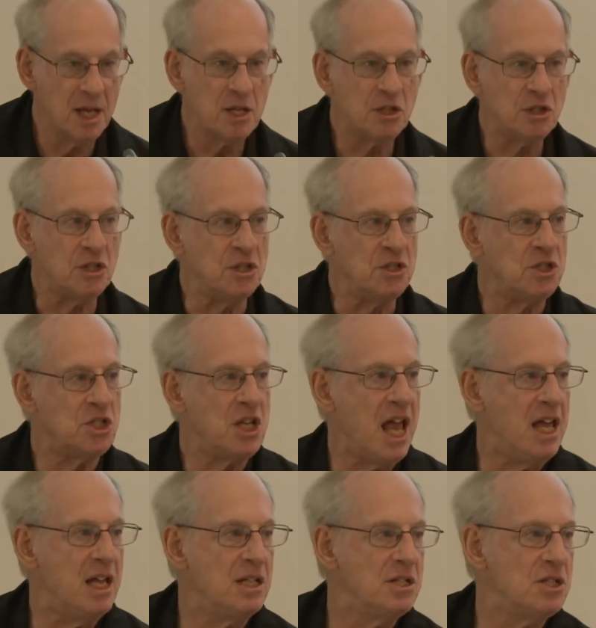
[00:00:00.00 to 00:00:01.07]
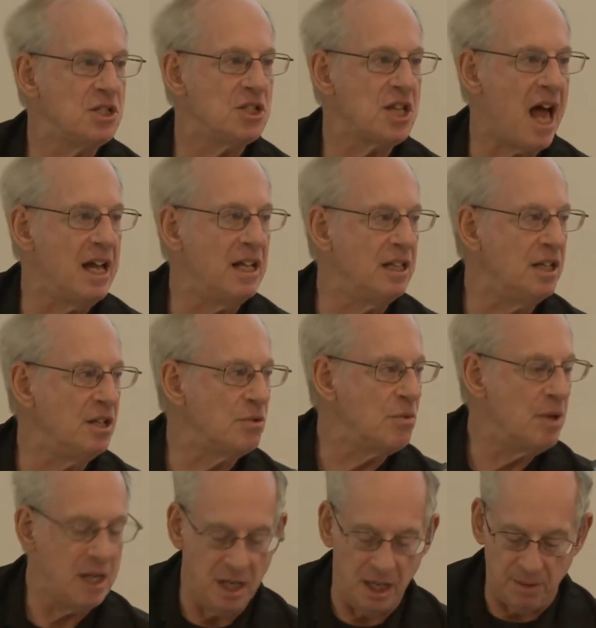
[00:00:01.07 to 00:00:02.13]
Sustained silent
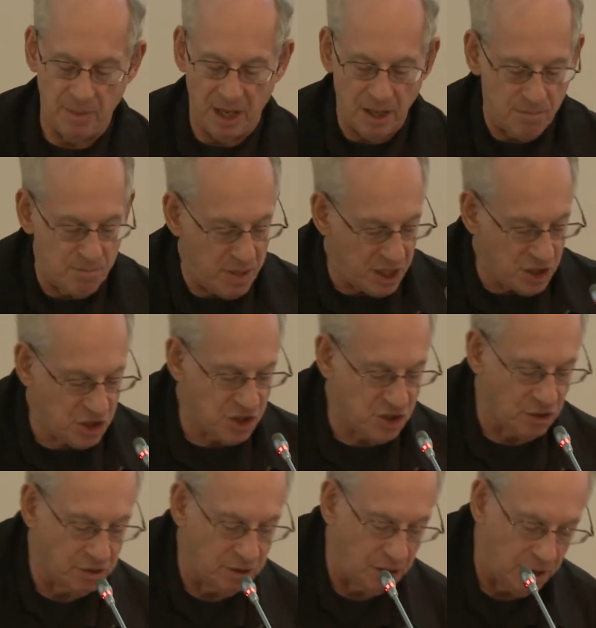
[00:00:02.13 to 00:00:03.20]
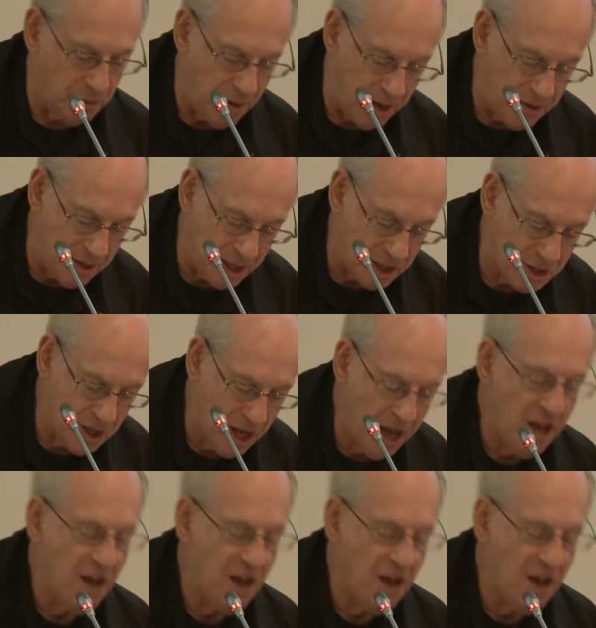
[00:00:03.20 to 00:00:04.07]
reading, make a big circle around this,